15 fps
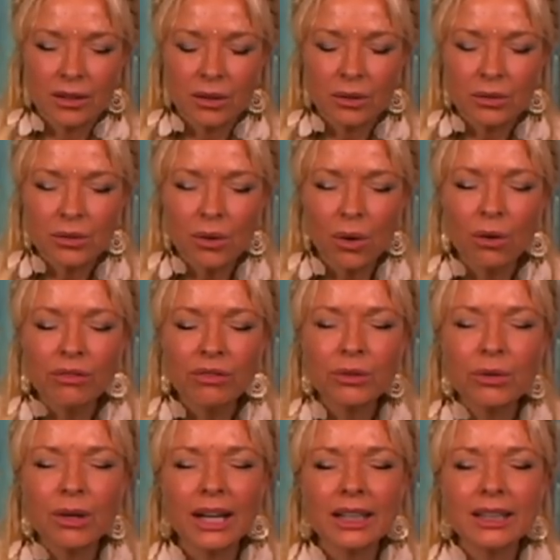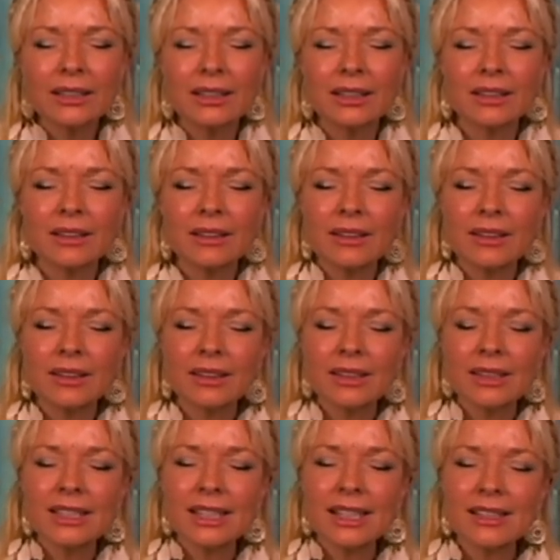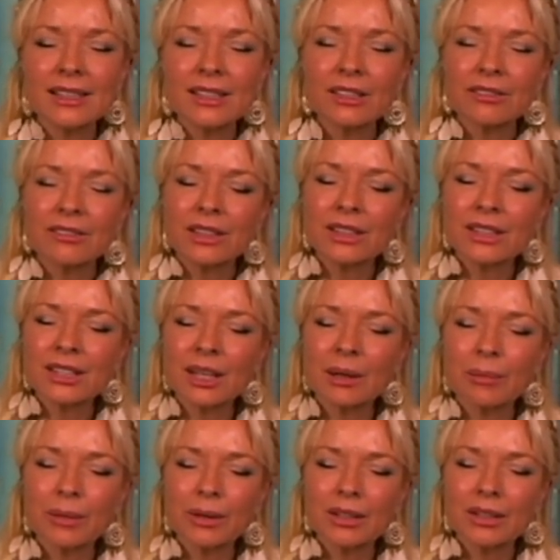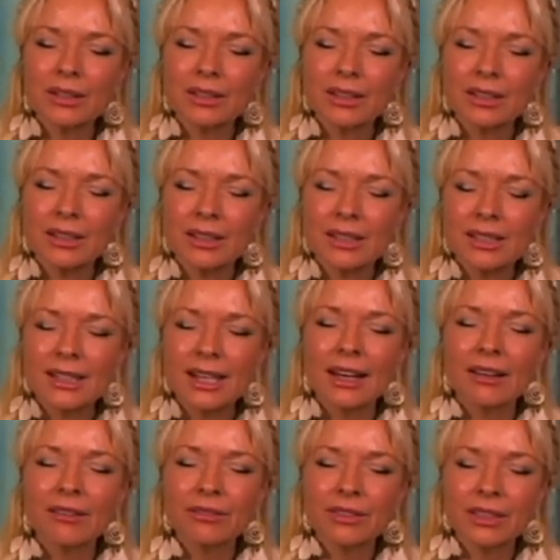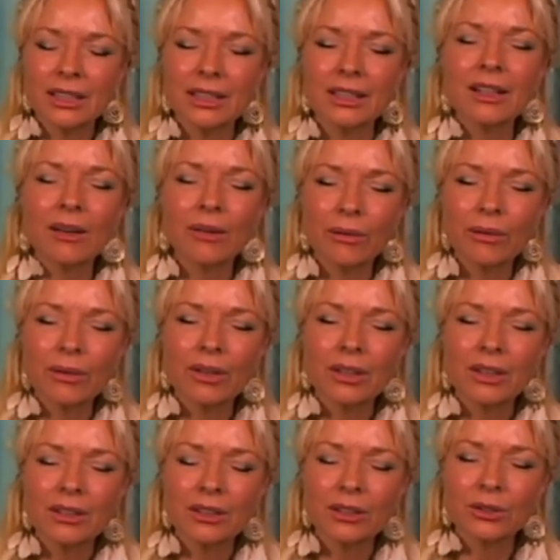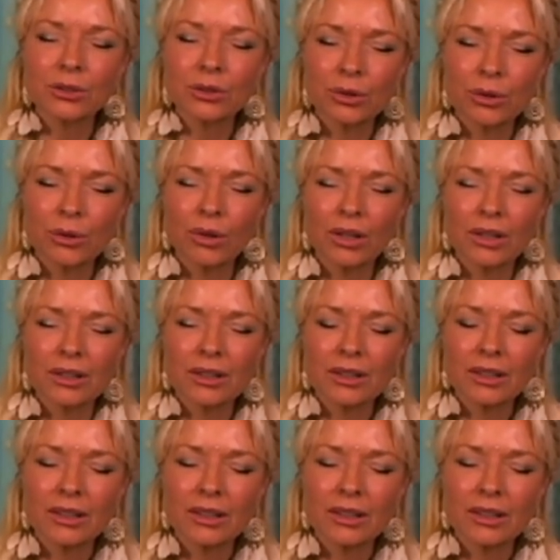who's overriding the sense of the separate self, the ego, the controller,